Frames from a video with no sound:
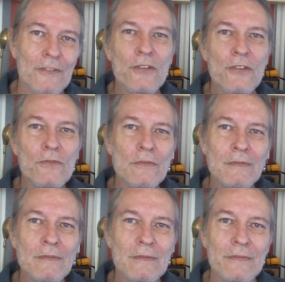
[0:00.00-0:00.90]
2
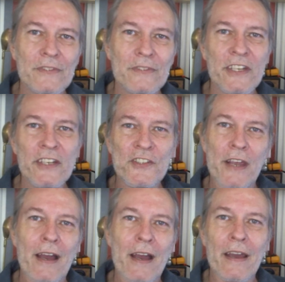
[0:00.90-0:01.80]

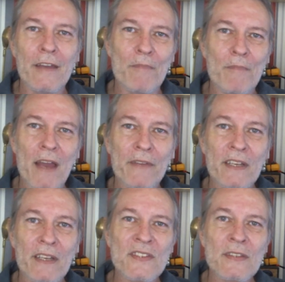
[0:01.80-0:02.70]
DJI
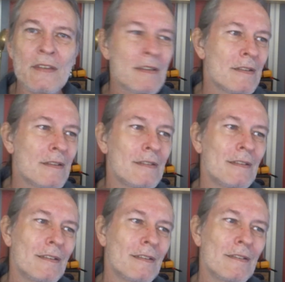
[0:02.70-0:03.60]
Mavics,
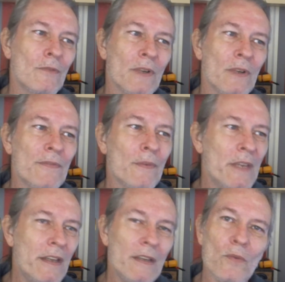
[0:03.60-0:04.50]
one for
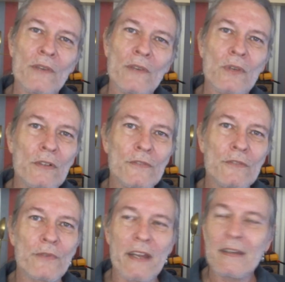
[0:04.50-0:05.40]
me and one for a good
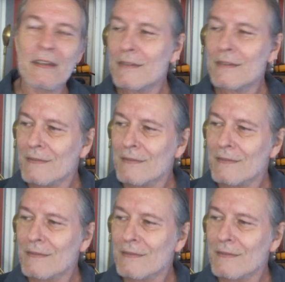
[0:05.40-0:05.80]
friend.